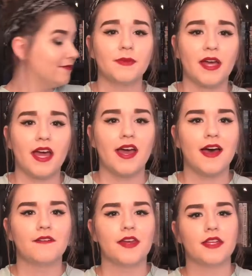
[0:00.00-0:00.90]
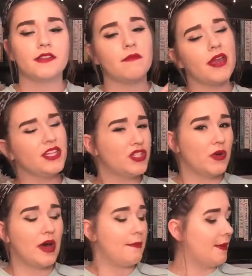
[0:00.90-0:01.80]
The book I have is Made
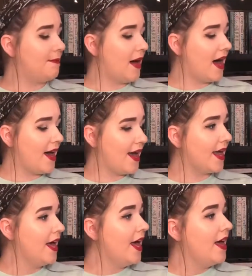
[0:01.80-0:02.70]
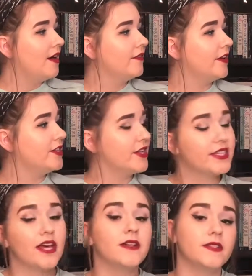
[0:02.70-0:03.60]
You Up by
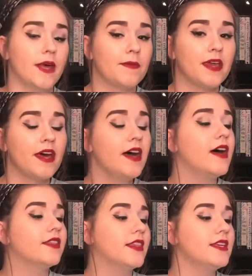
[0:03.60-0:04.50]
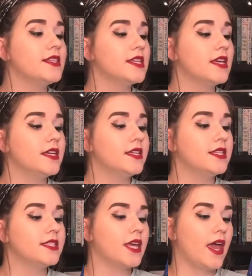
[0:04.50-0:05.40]
Francesca Zappia. This
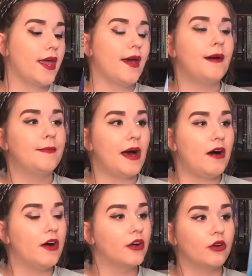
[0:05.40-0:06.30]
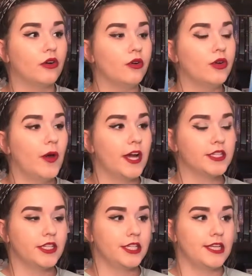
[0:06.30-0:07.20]
is about a girl who
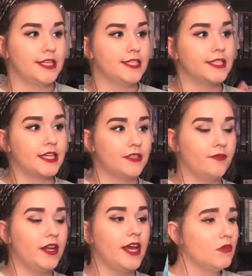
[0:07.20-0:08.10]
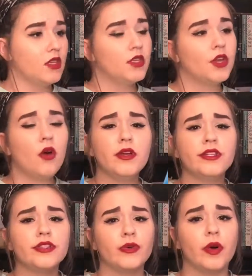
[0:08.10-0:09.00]
actually is schizophrenic,
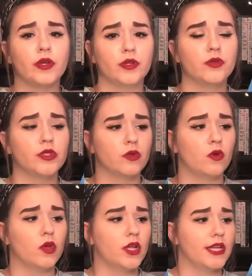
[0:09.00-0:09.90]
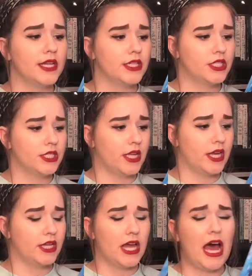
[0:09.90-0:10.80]
going to a new school, and it's just kind
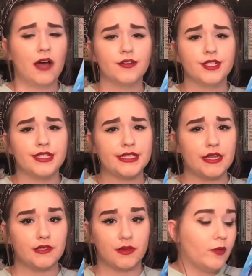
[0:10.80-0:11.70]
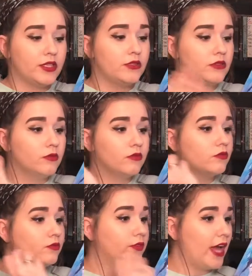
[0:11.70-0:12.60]
of how she deals with what's
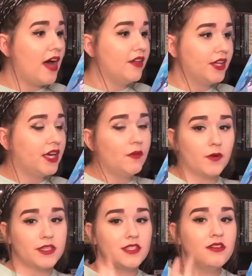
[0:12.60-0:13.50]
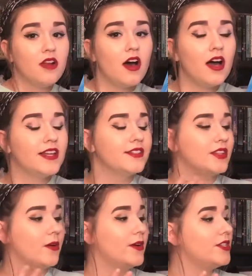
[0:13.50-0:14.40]
reality and what's not.
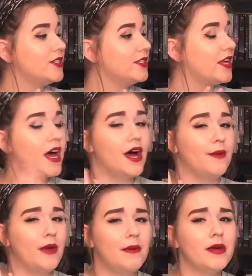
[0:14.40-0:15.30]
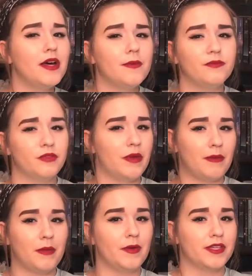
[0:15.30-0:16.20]
So it just Emma from
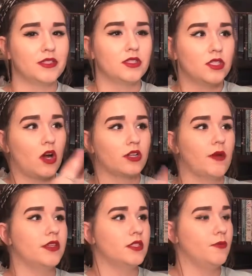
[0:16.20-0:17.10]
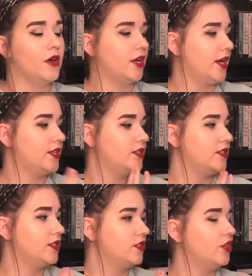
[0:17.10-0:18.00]
Emma Books talked about this book, and
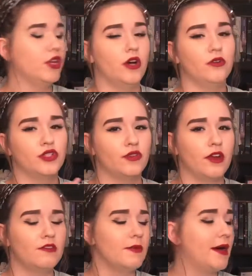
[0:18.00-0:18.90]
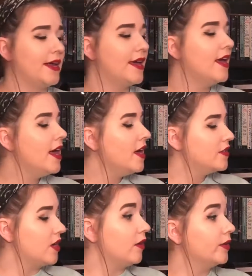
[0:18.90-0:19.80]
she raved about it,
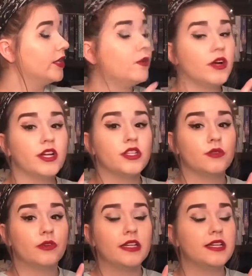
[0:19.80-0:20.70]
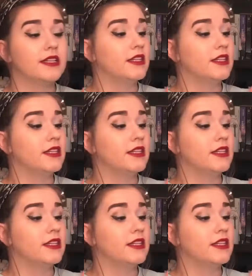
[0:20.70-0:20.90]
so I really wanted to read it.